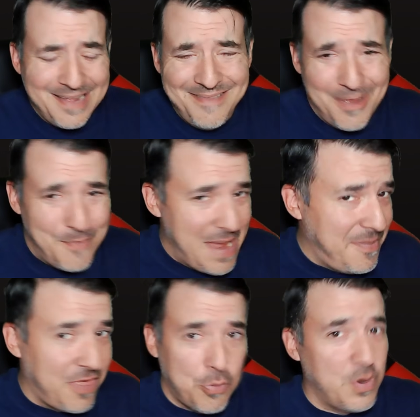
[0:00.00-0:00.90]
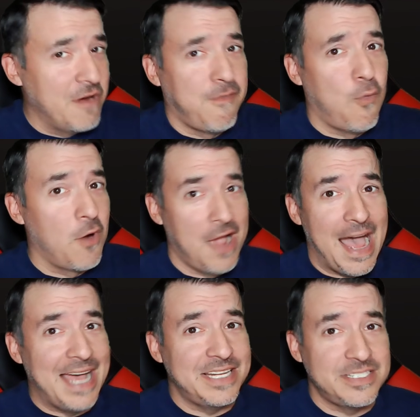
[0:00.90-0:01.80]
You know, maybe 3 or 4
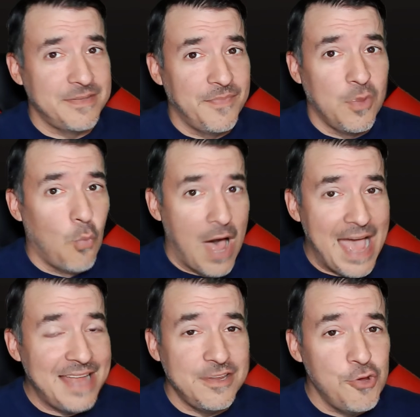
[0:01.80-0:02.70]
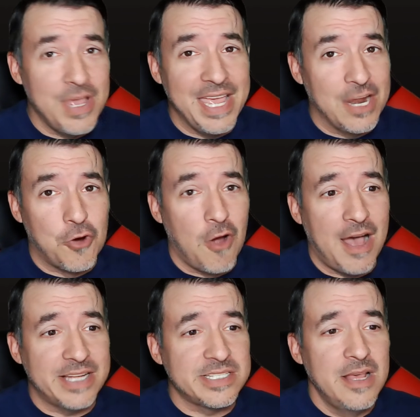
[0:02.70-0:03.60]
guys wide you can get
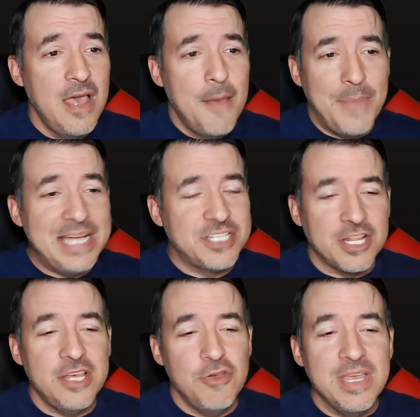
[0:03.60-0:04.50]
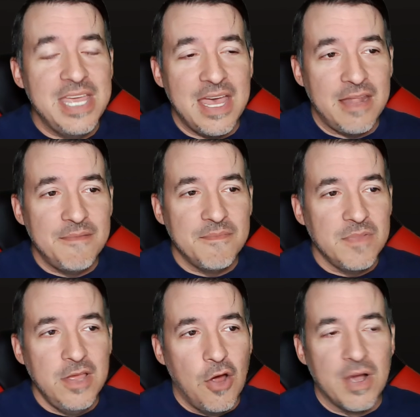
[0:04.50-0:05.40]
across. Basically, you can get,
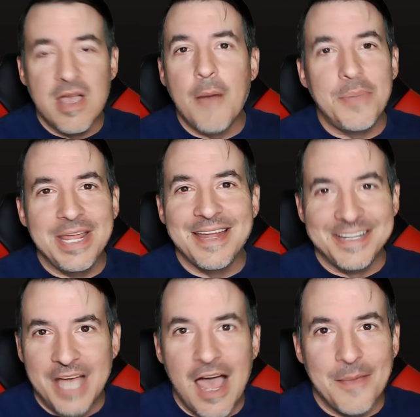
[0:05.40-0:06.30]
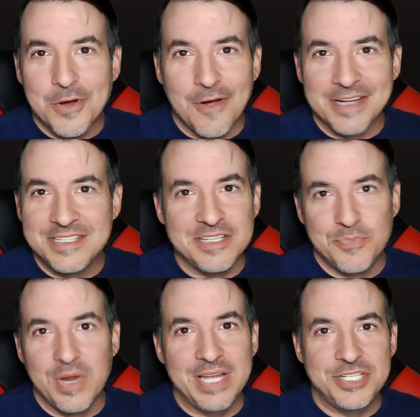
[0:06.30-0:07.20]
you know, a company at a time across this
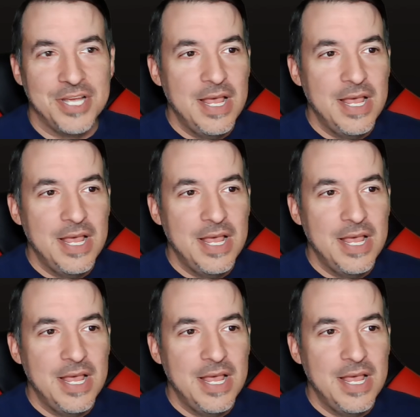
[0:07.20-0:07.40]
bridge.